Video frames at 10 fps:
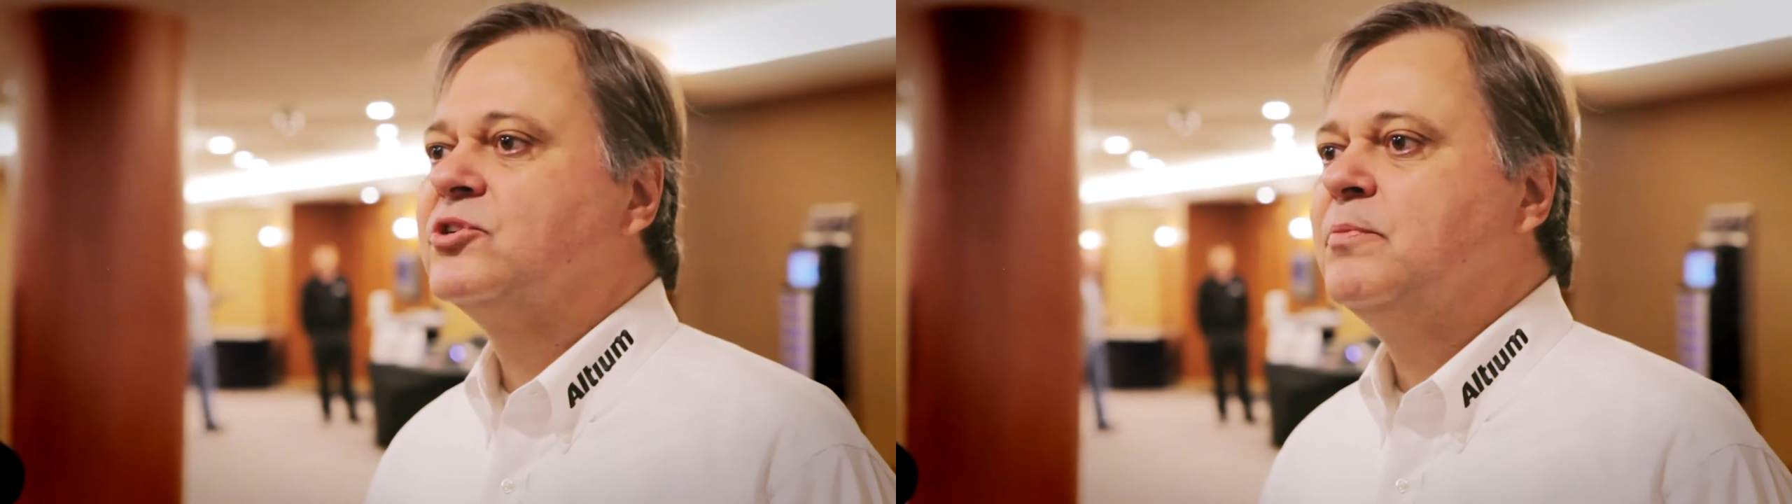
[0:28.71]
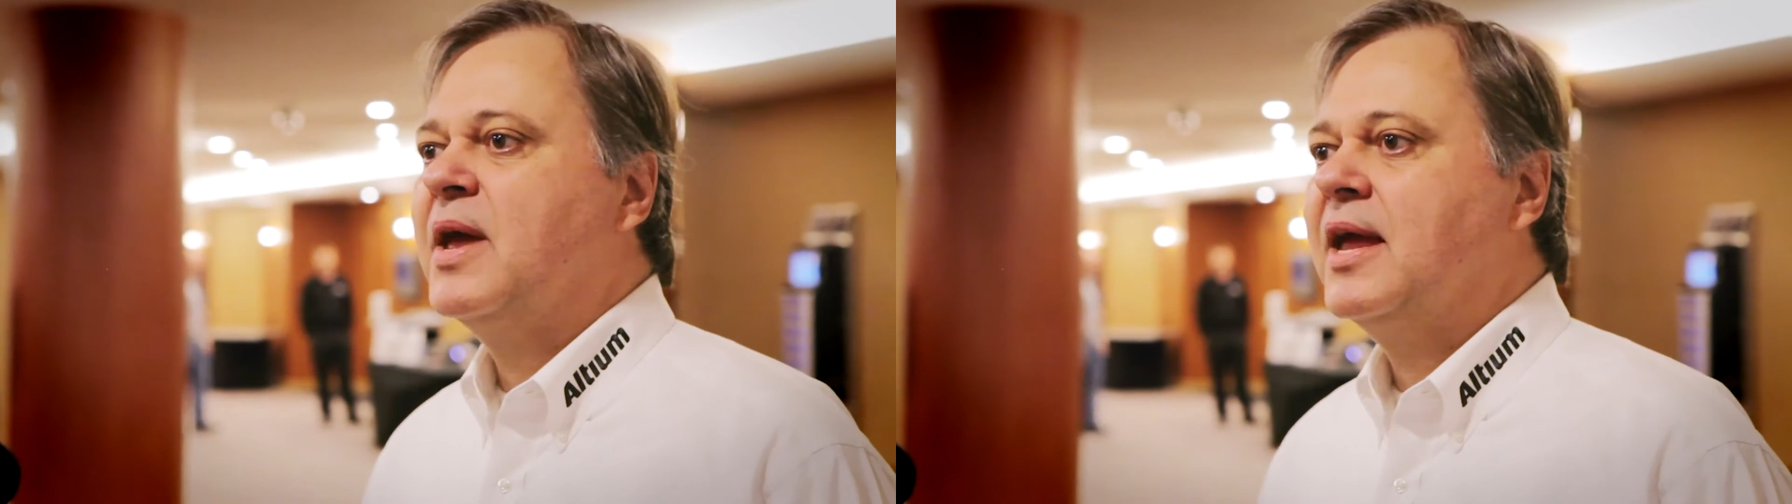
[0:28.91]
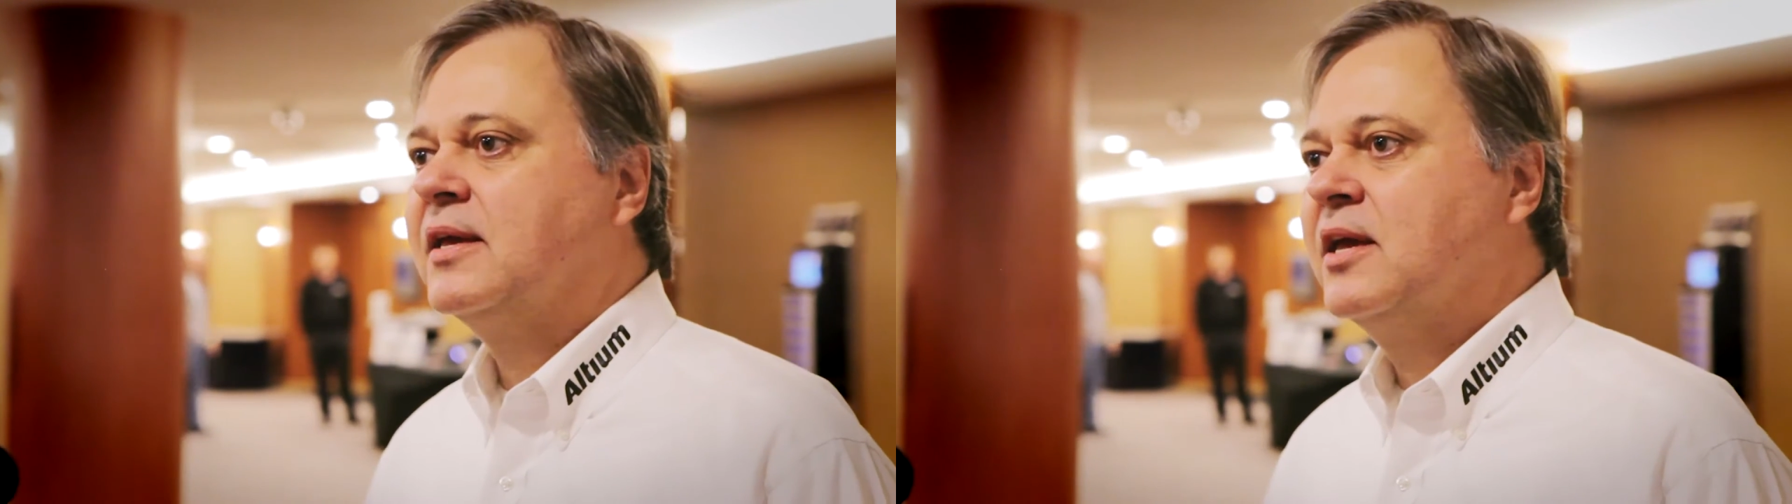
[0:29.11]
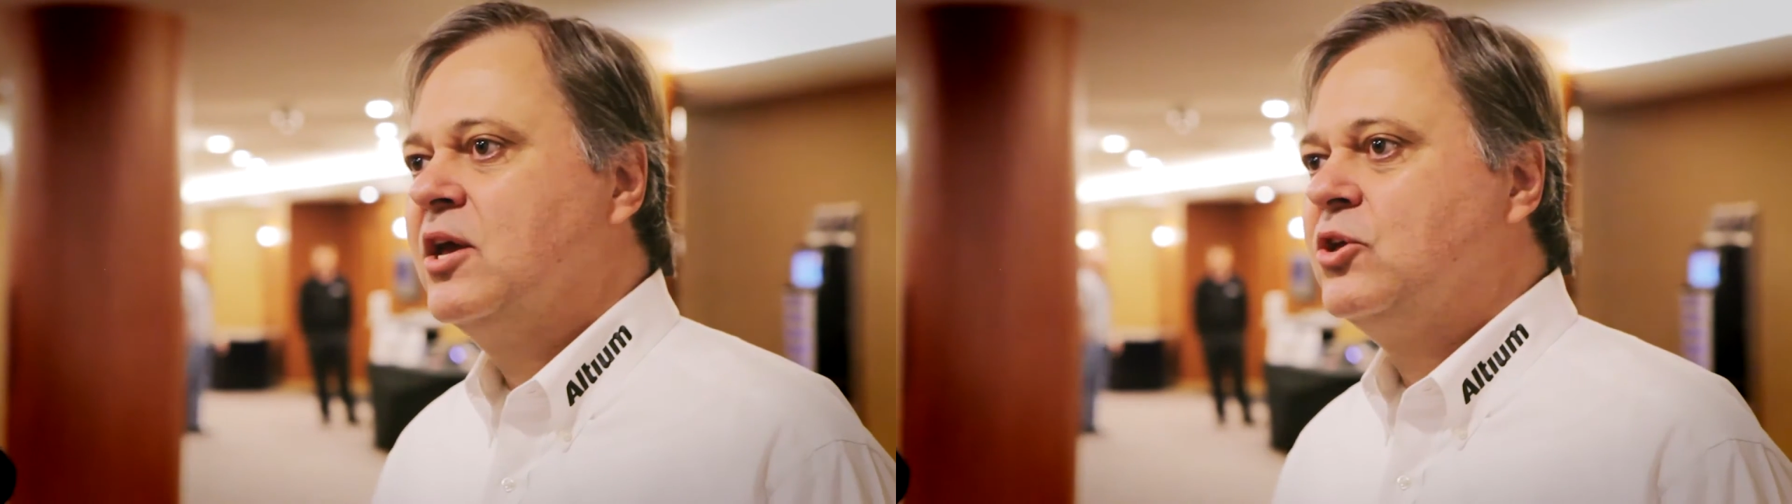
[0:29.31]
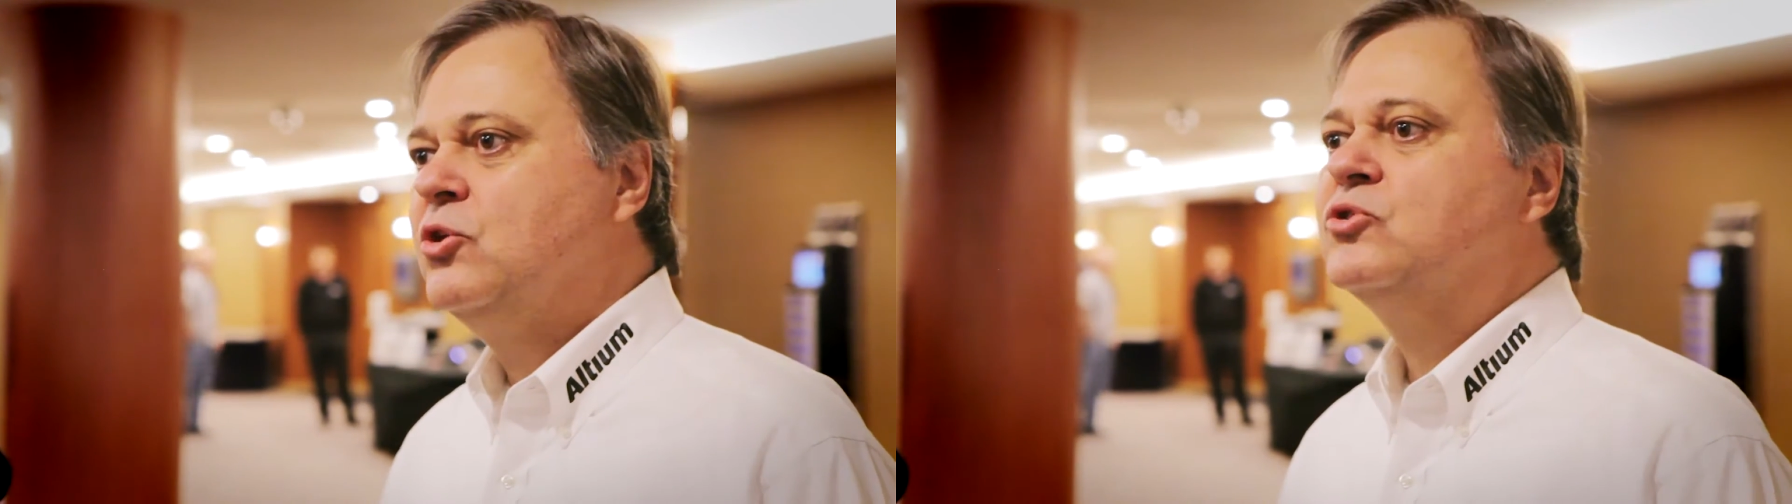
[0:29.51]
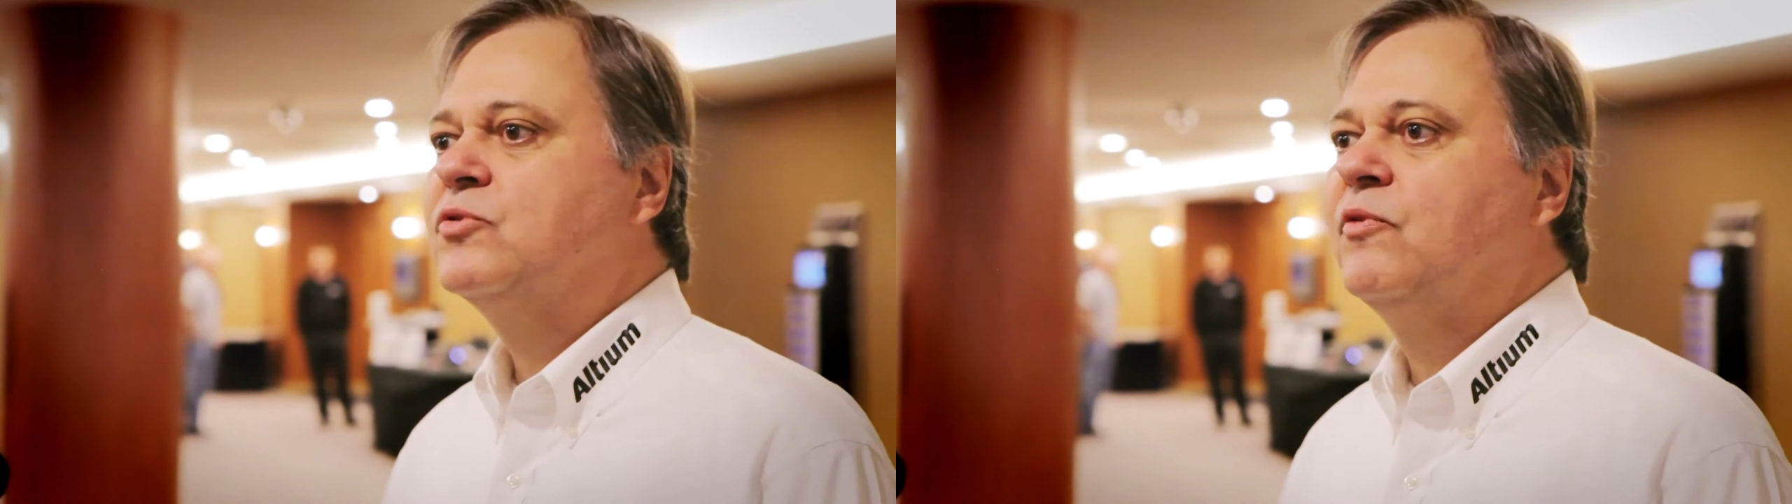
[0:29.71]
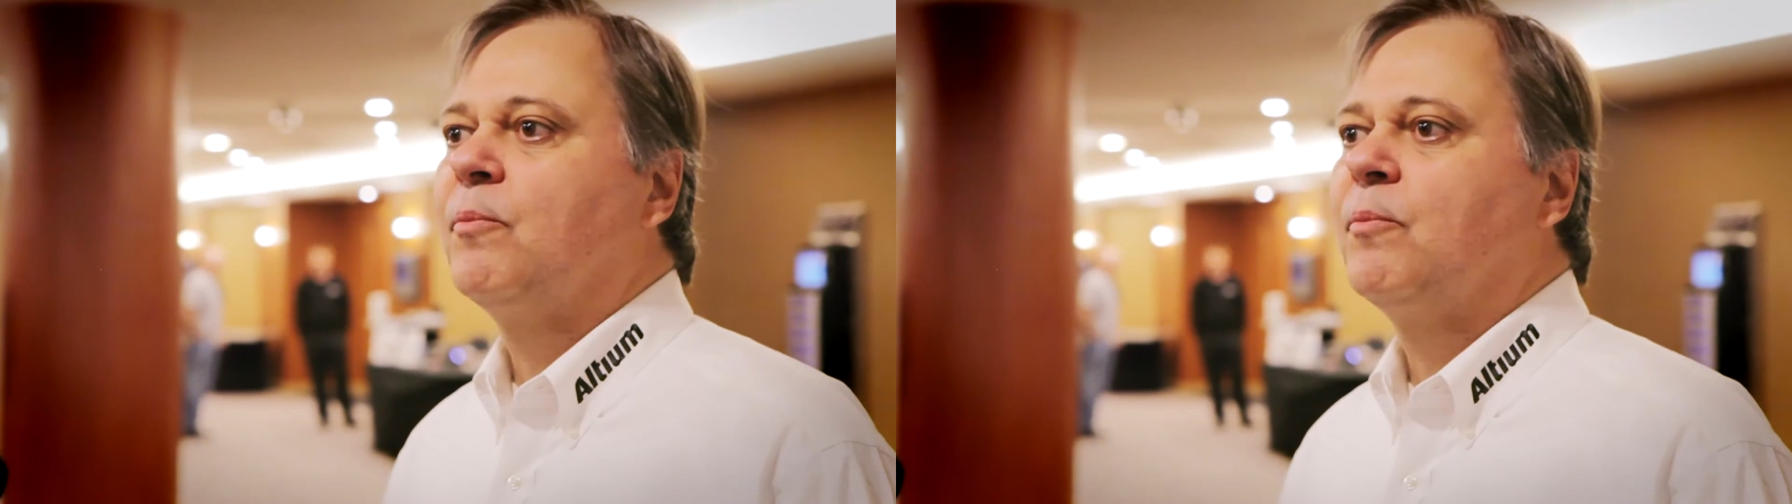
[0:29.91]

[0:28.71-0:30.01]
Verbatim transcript: to make useful